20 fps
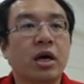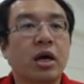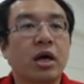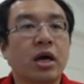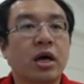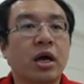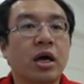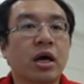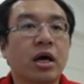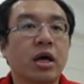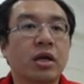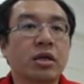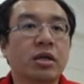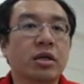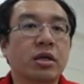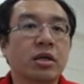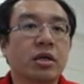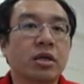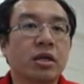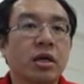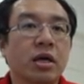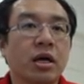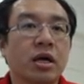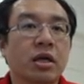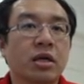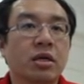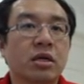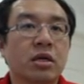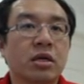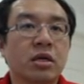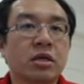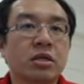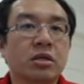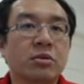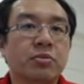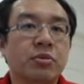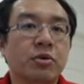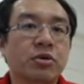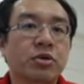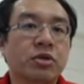And at this
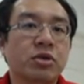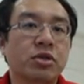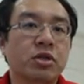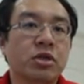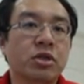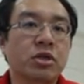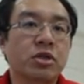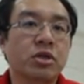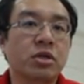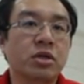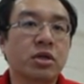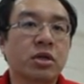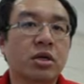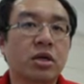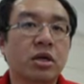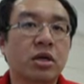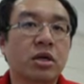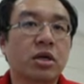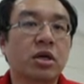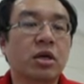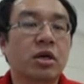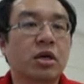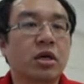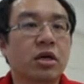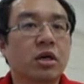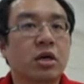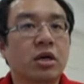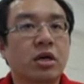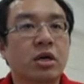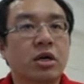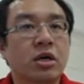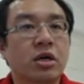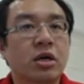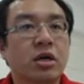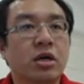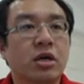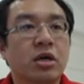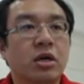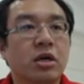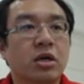position,
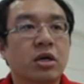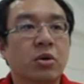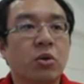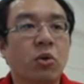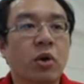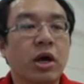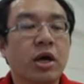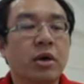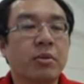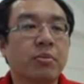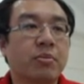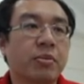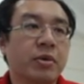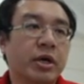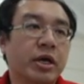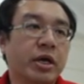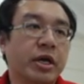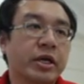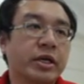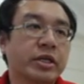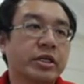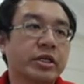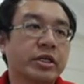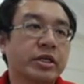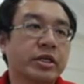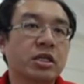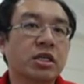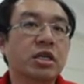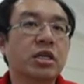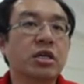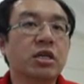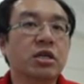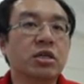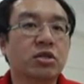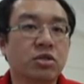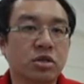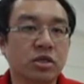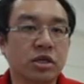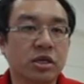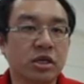the white play
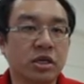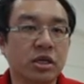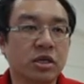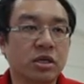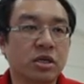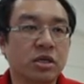c3.